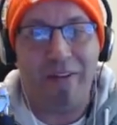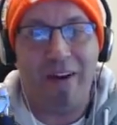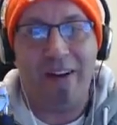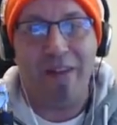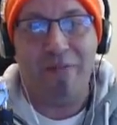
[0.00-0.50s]

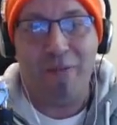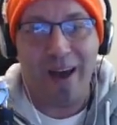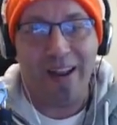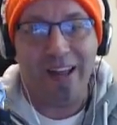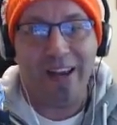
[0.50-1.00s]
And I've
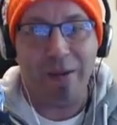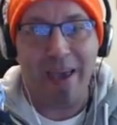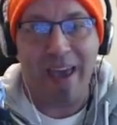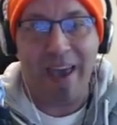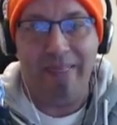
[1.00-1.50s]
won. Look at
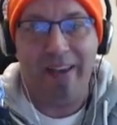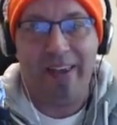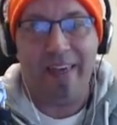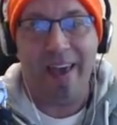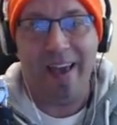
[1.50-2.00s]
me and the
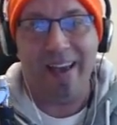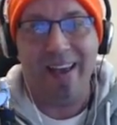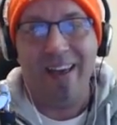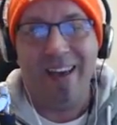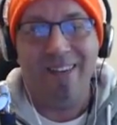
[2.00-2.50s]
king!
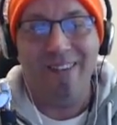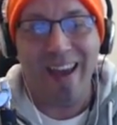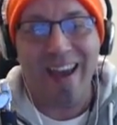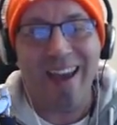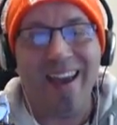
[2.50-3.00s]

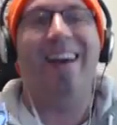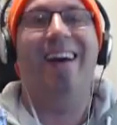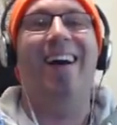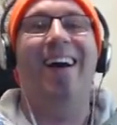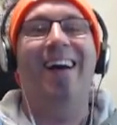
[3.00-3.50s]

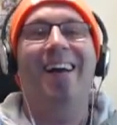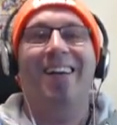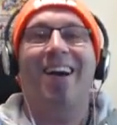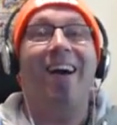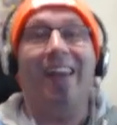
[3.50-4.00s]
Whee!
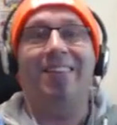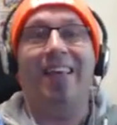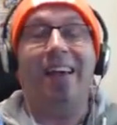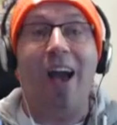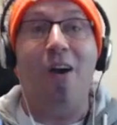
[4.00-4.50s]
Guys, there
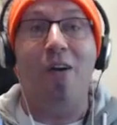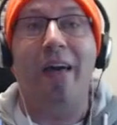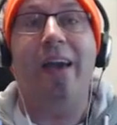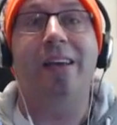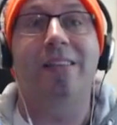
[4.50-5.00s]
you go.
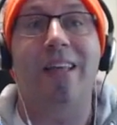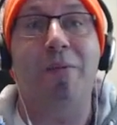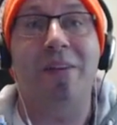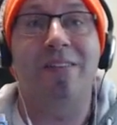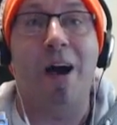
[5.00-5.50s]
That is Snake
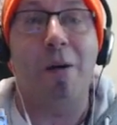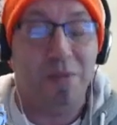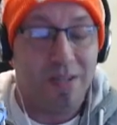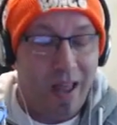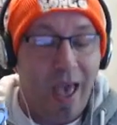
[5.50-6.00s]
with
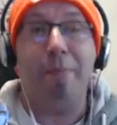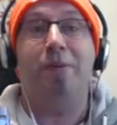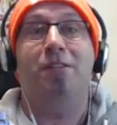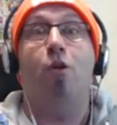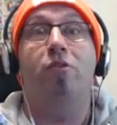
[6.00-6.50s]
Subs,
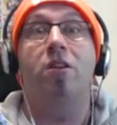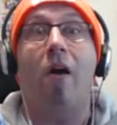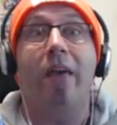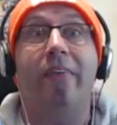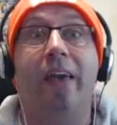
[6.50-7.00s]
episode
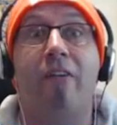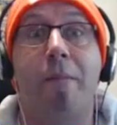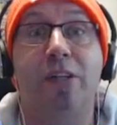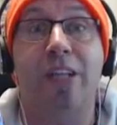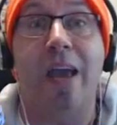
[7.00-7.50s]
nine. Thank you very
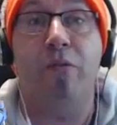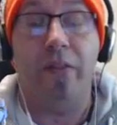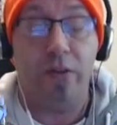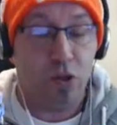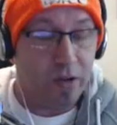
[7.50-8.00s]
much to everyone
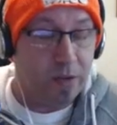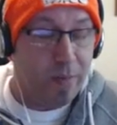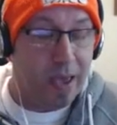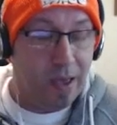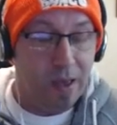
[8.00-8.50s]
that's joined me.